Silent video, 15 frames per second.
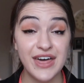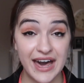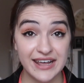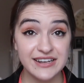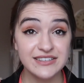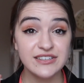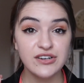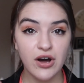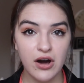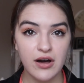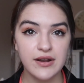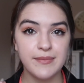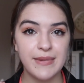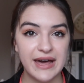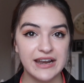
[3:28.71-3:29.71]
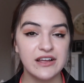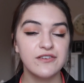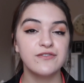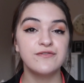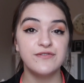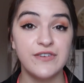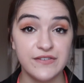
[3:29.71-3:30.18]
that is an
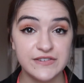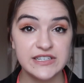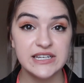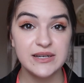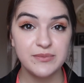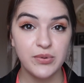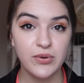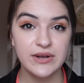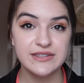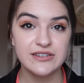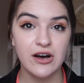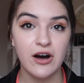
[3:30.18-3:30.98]
automatic 15 points